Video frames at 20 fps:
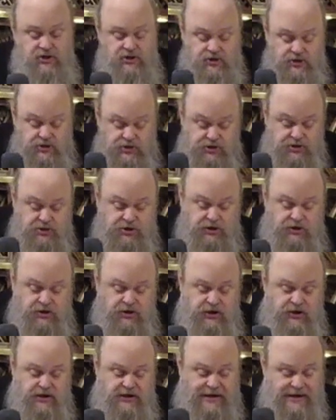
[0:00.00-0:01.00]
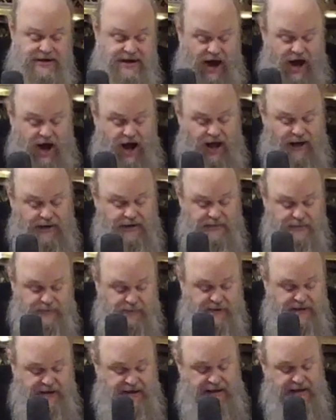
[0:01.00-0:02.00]
should not
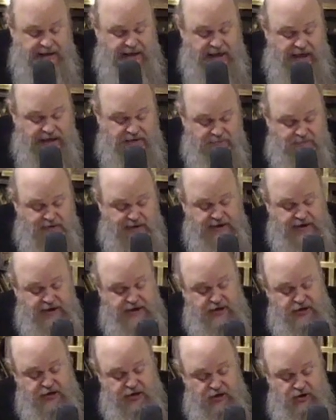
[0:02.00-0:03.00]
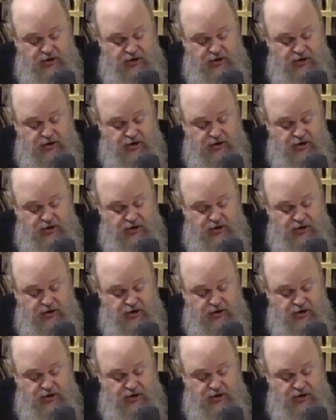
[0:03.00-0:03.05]
be admitted